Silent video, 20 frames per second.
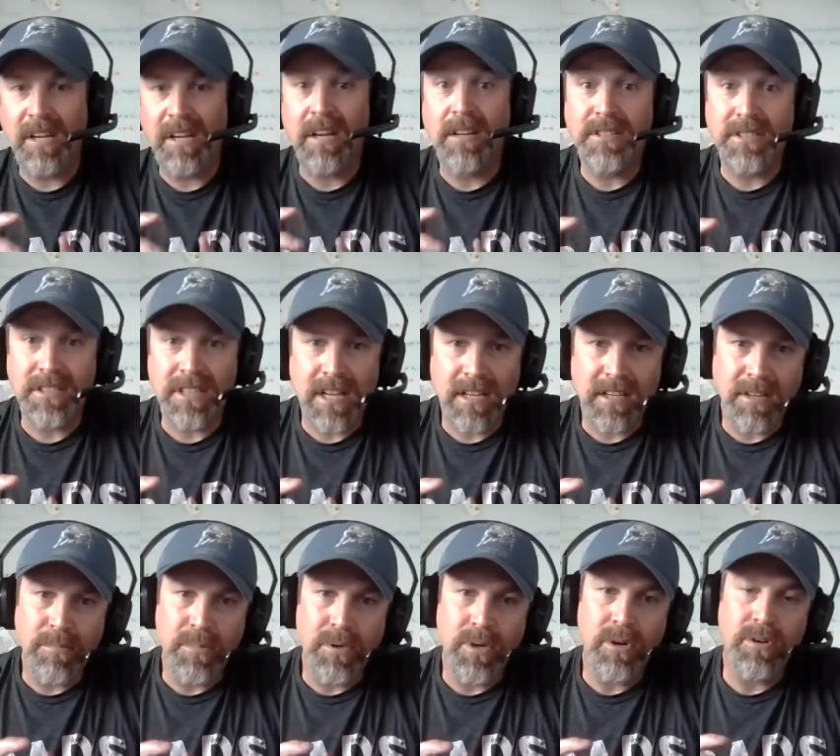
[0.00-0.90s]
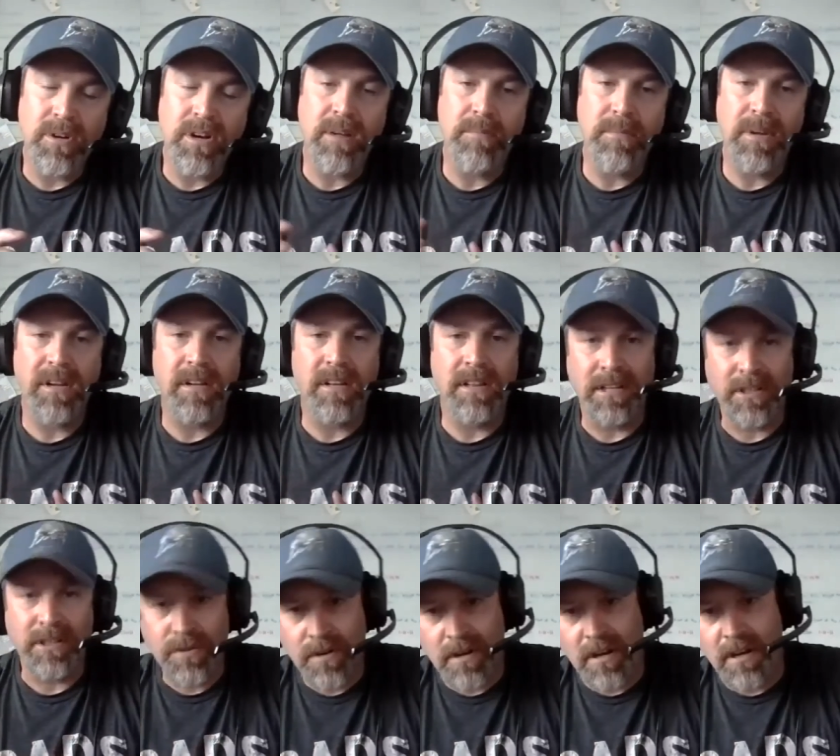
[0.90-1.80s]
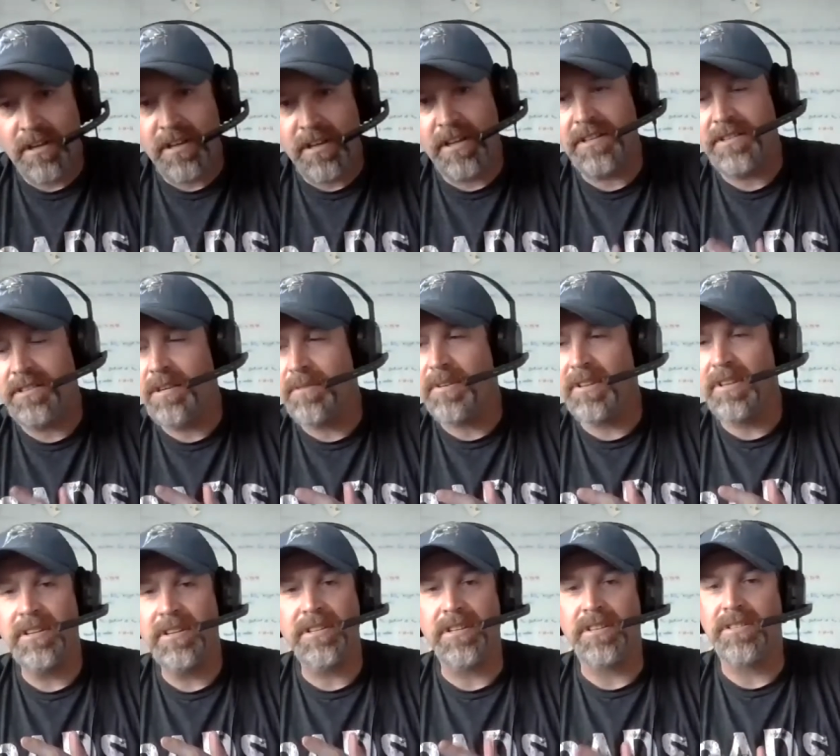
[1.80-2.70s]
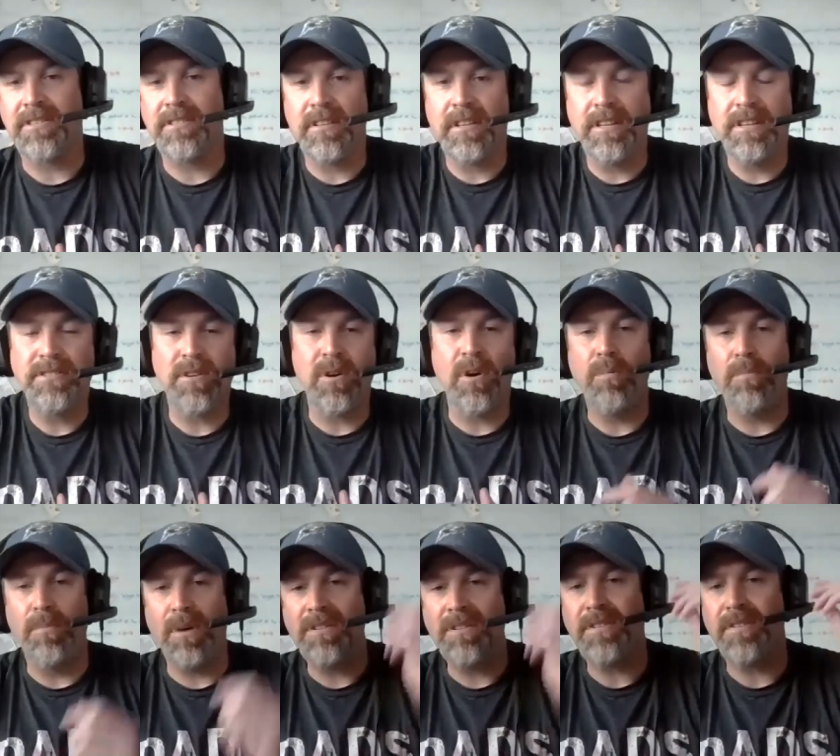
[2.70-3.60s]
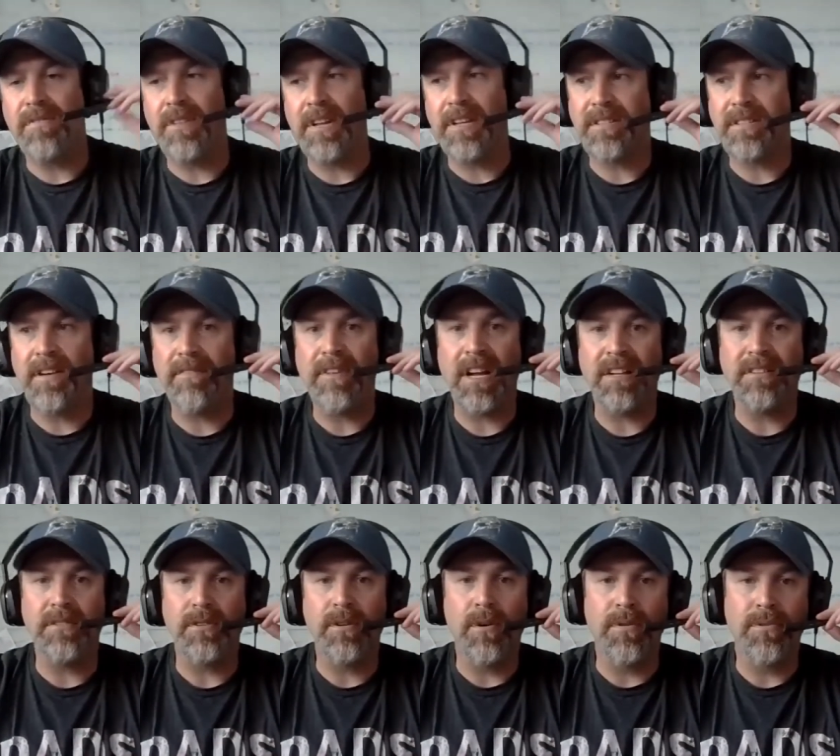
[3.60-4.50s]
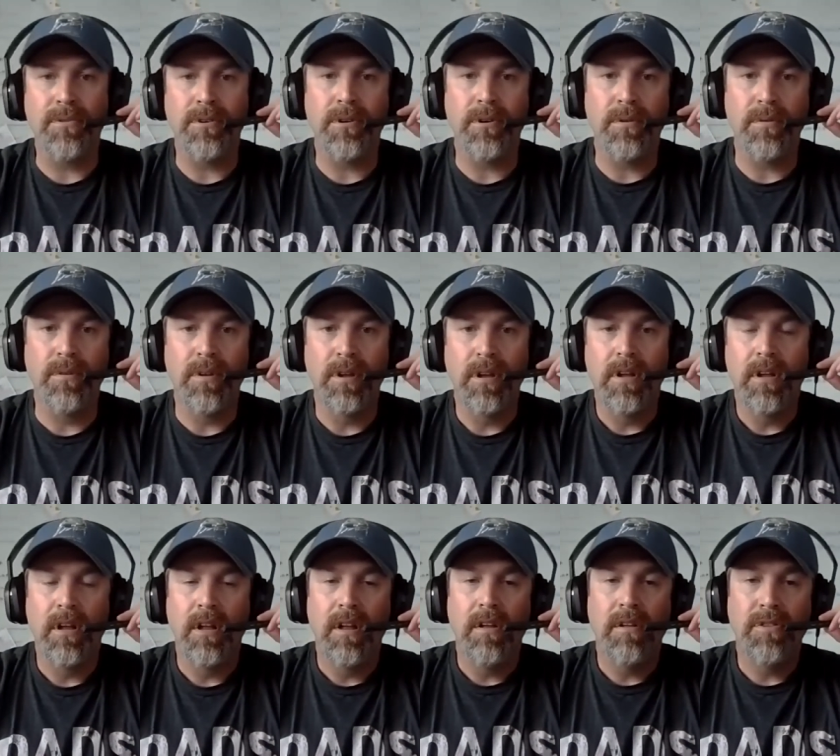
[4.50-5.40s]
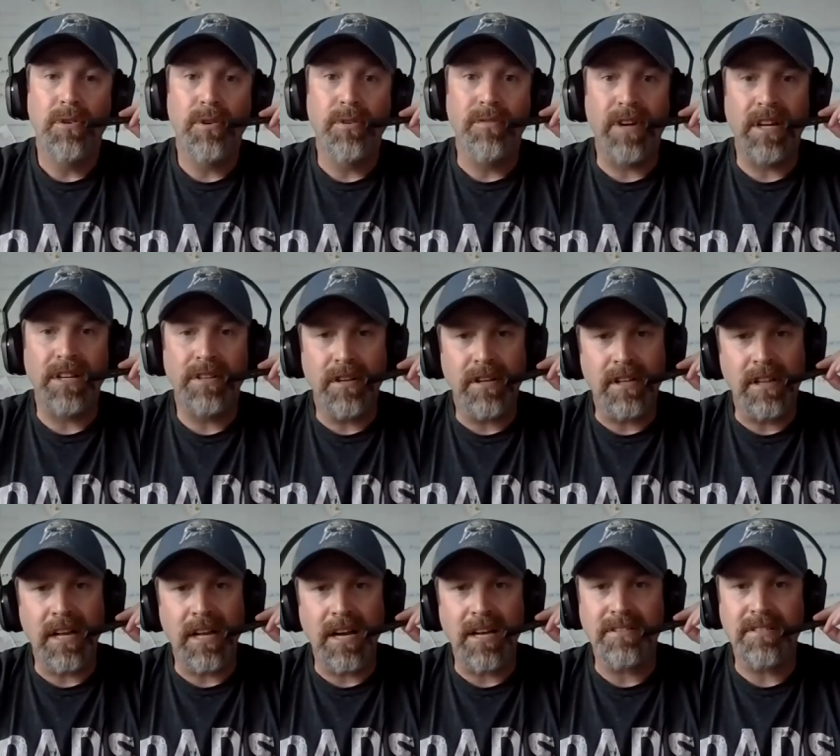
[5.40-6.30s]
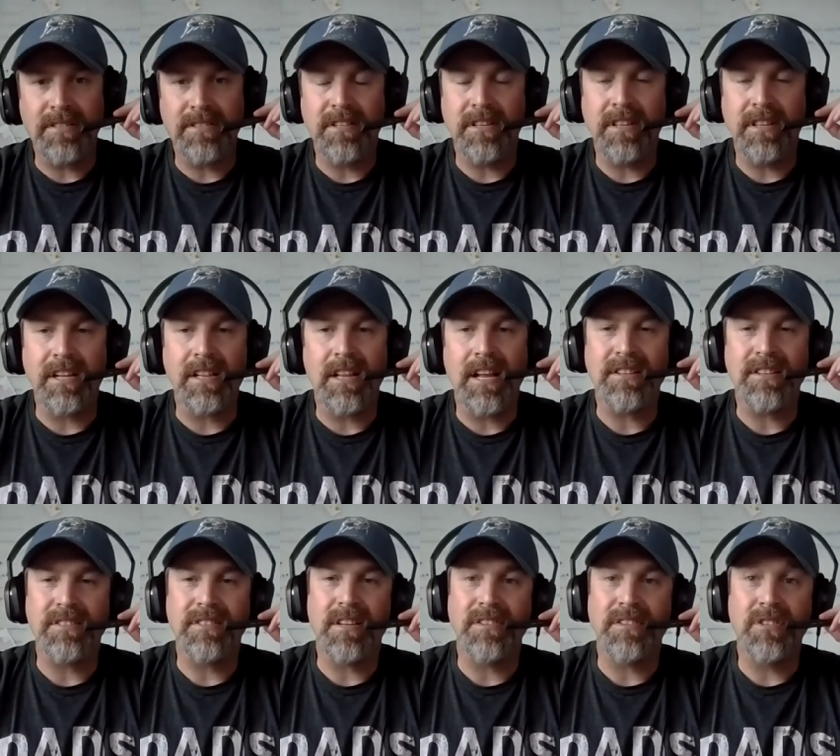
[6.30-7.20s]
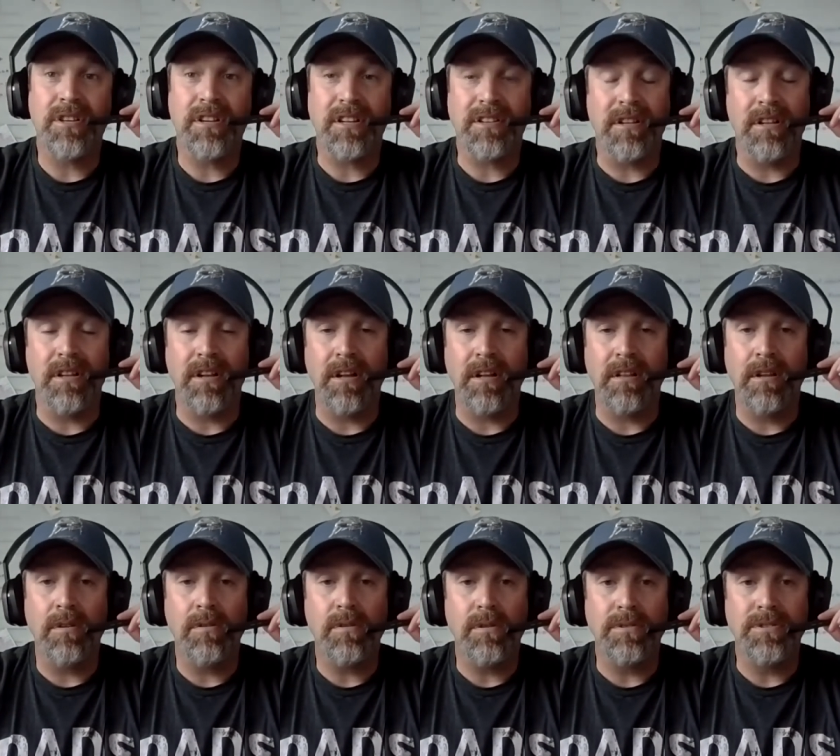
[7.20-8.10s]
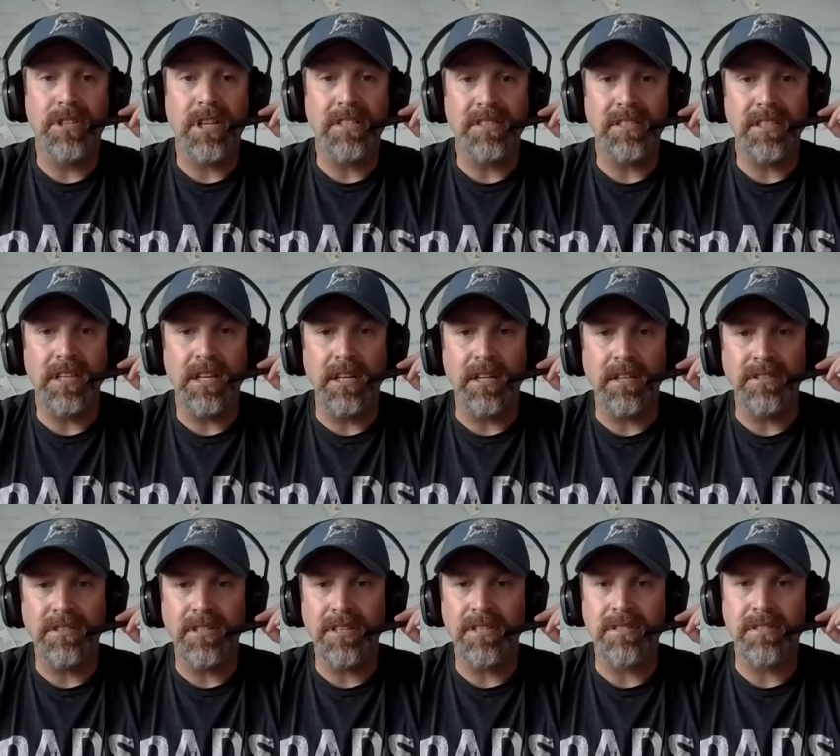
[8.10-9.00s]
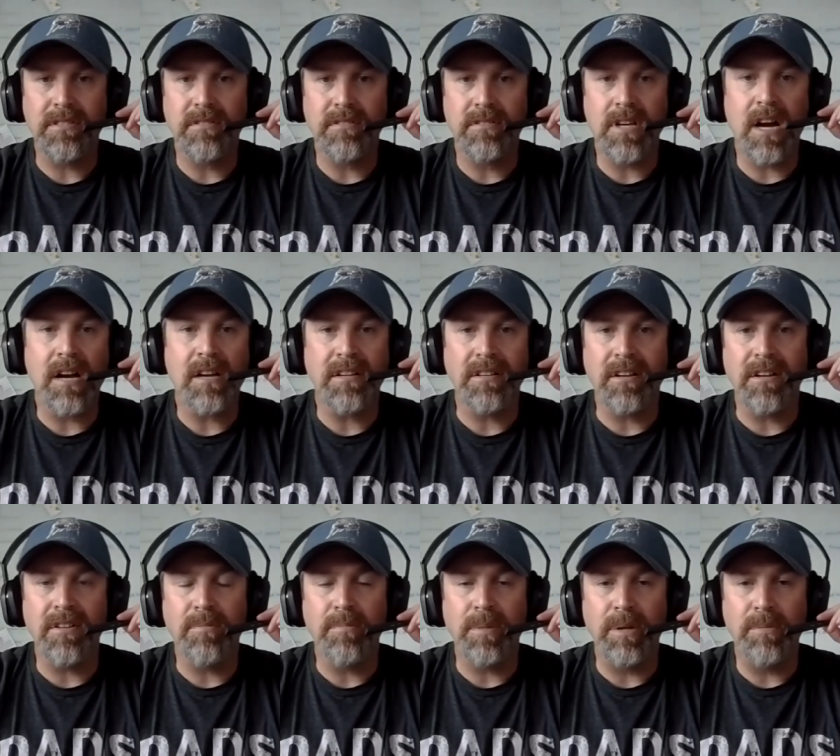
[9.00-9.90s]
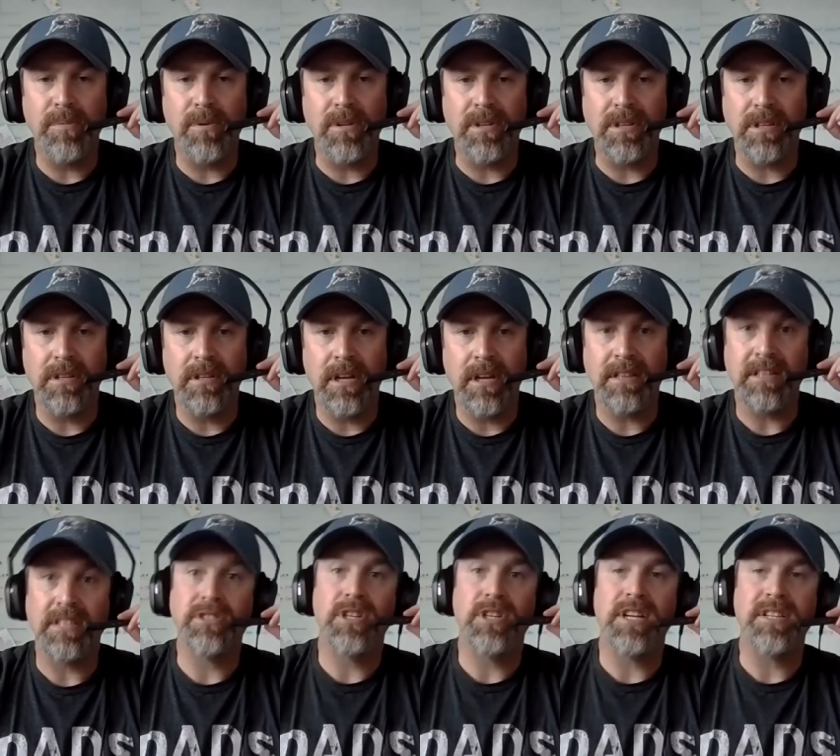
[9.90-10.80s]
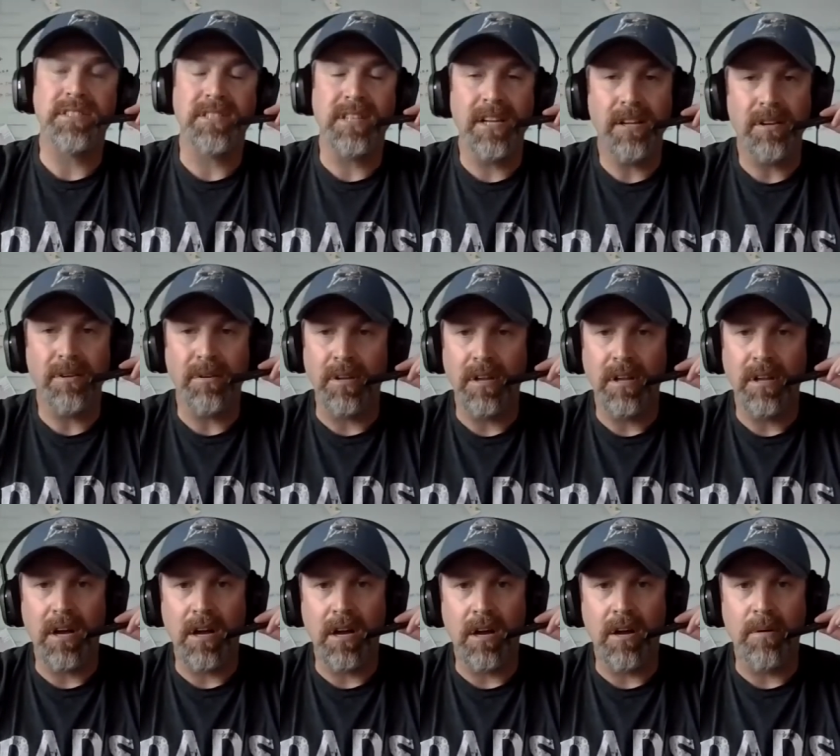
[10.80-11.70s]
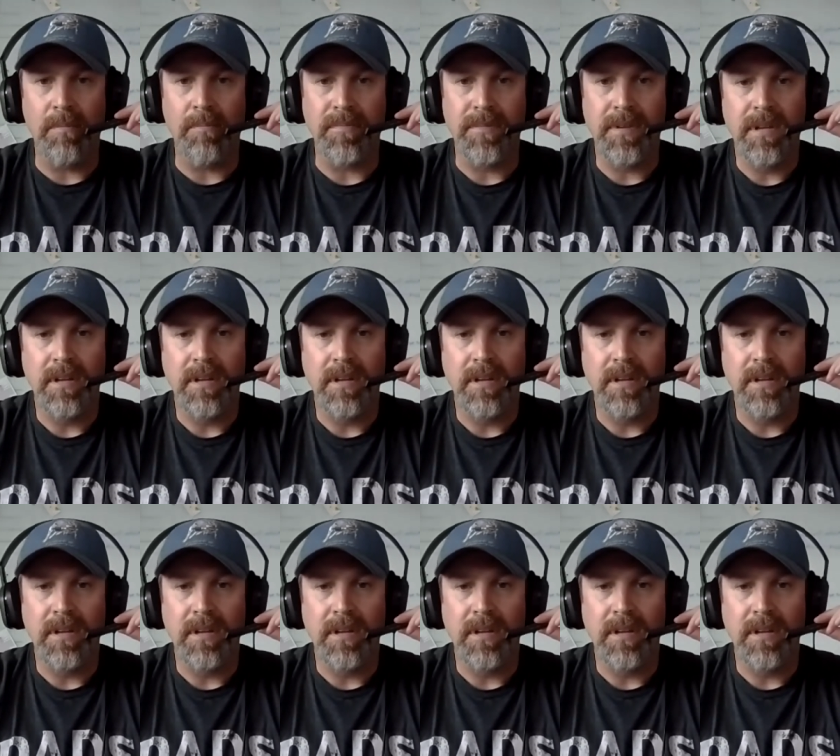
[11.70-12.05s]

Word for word: understanding programming, electronics. I mean, there's this, there's a whole bunch of things I've had to go through through vendor classes and the classes I took at the local JC and just talking to other people at the JC um,